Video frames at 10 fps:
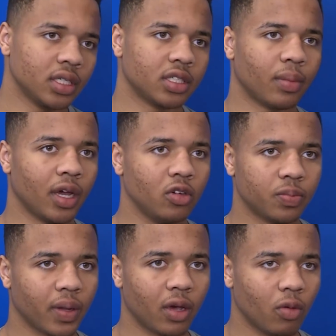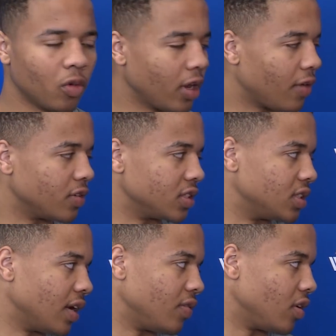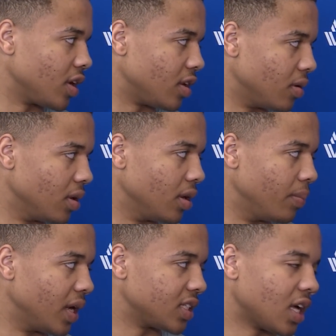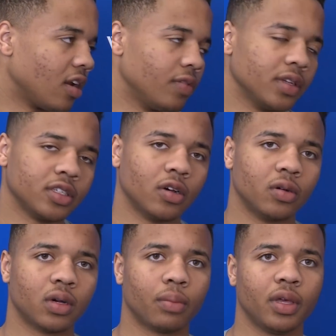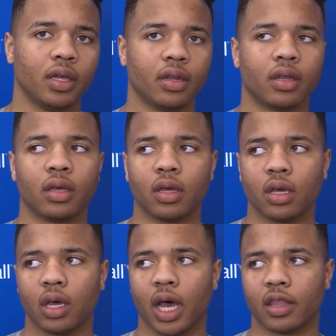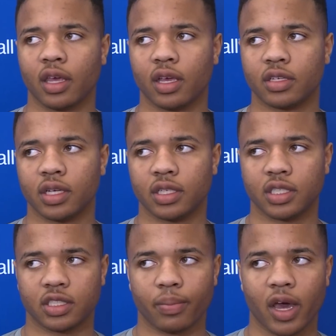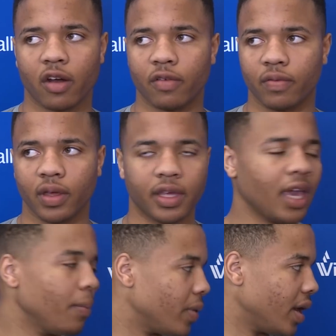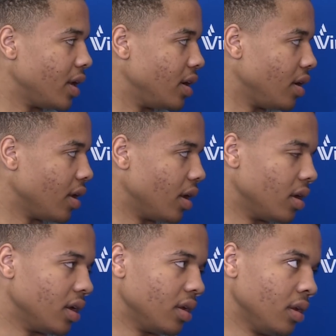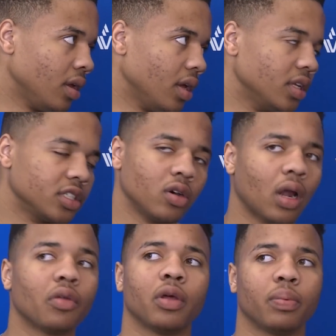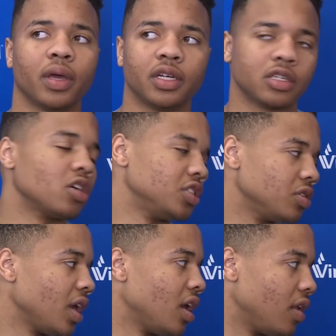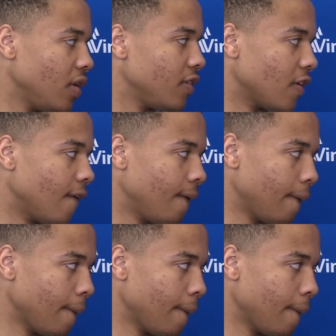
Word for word: somebody who's playing with more effort is definitely going to get the, the best out of it. So, I mean, I think it's, it's just a matter of game planning and, and just going out there playing as hard as you can. So,